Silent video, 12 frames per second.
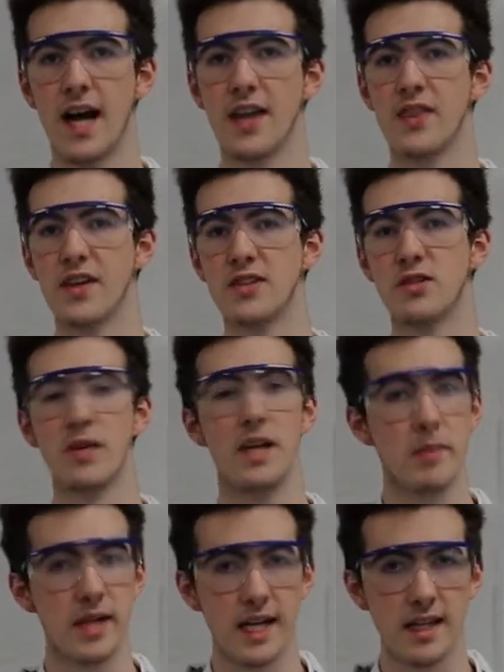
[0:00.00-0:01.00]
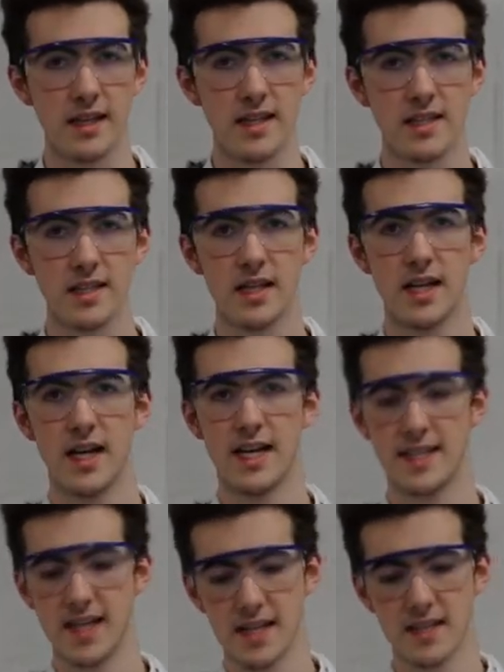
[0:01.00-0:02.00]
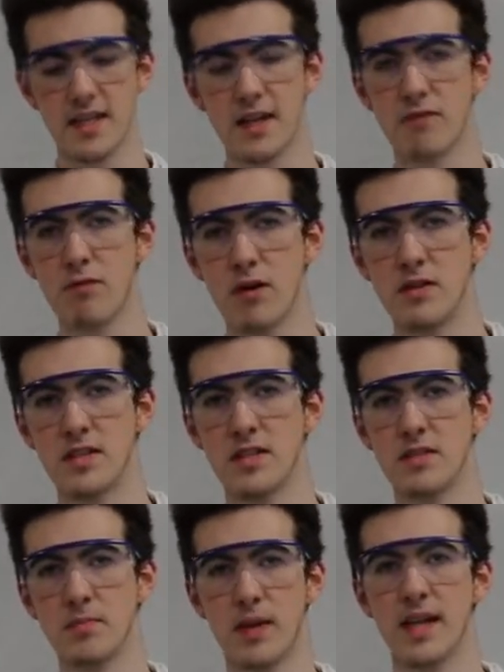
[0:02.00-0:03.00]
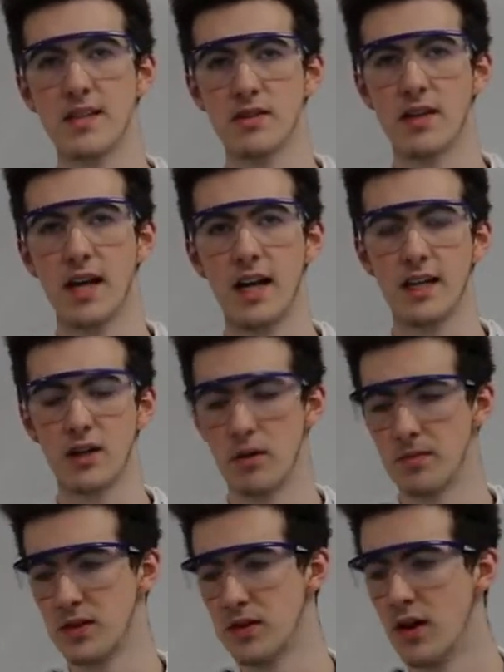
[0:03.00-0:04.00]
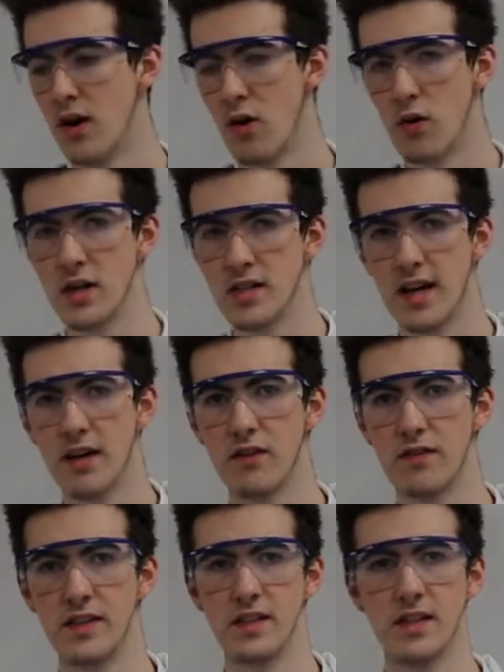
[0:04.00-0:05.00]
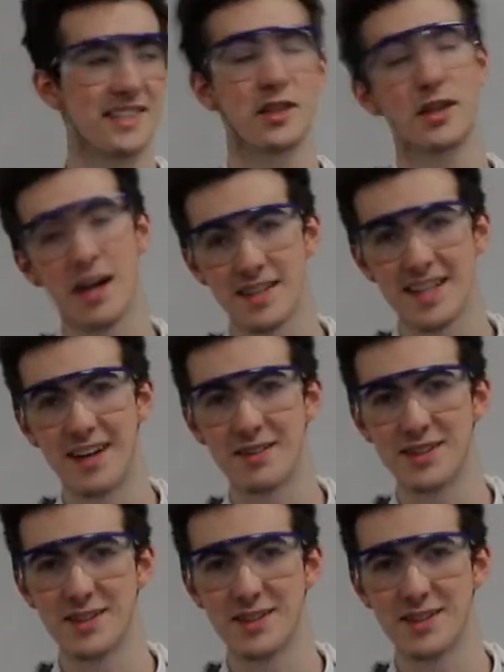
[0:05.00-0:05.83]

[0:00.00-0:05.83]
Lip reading: and thus to eliminate this, a second set of rotors is placed on the helicopter or a tail fin to cut out the